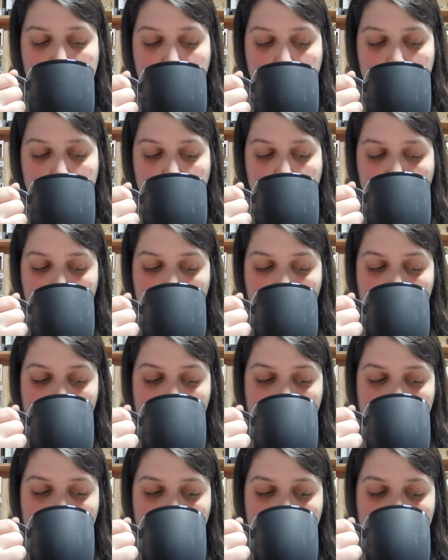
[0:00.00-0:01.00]

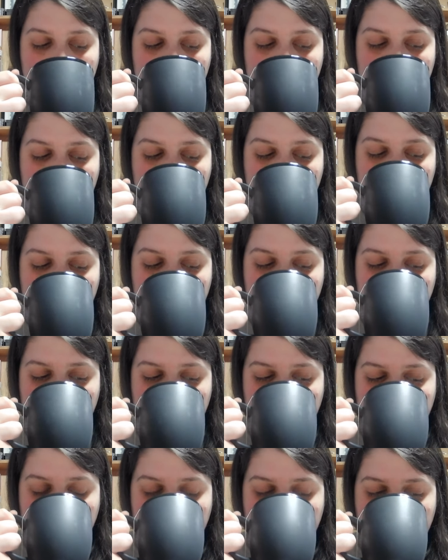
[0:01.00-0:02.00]

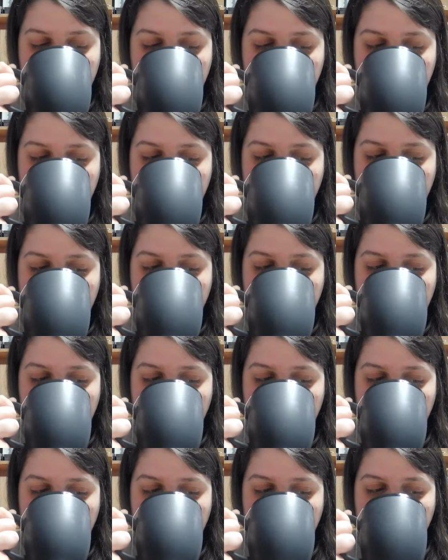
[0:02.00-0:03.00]

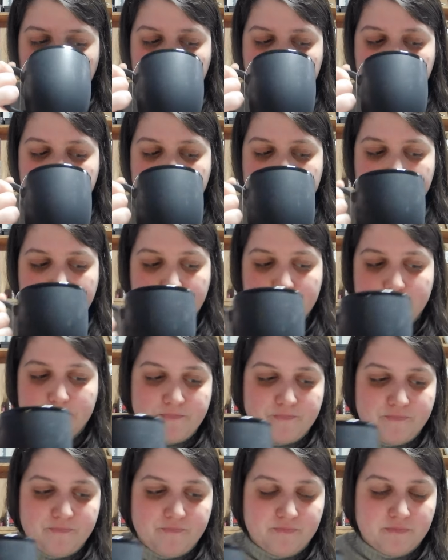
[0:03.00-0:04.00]

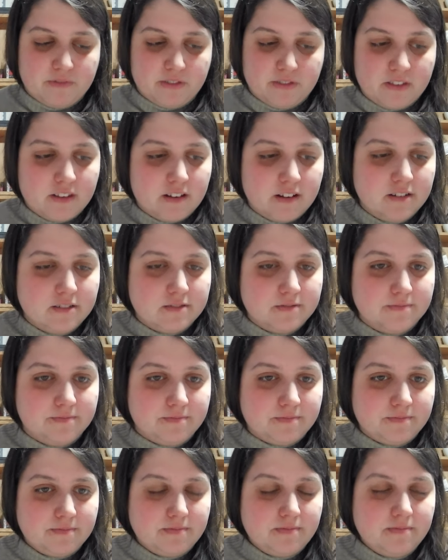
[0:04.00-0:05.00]

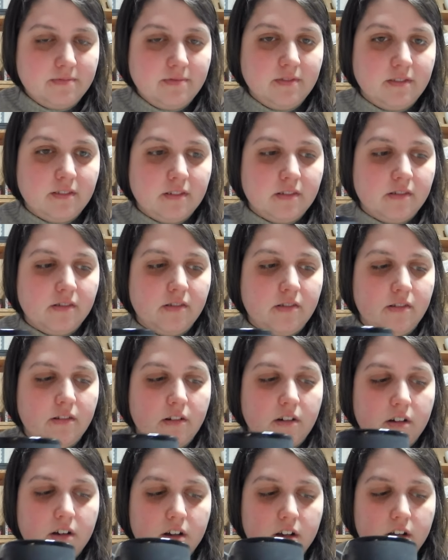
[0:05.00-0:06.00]

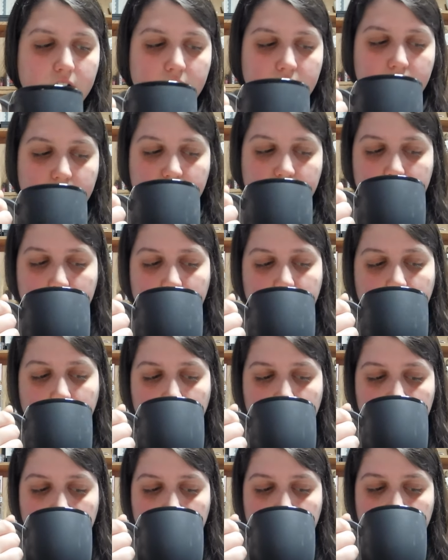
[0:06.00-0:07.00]

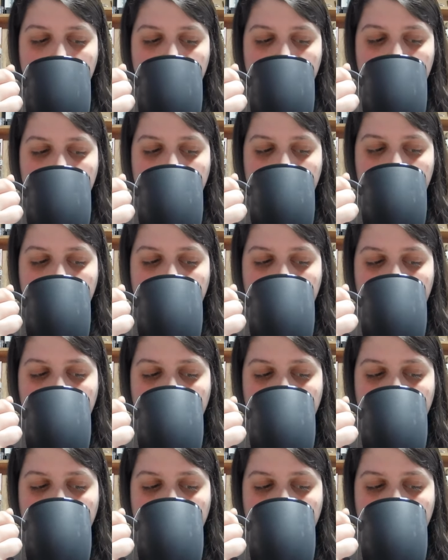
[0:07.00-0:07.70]
Nothing is said.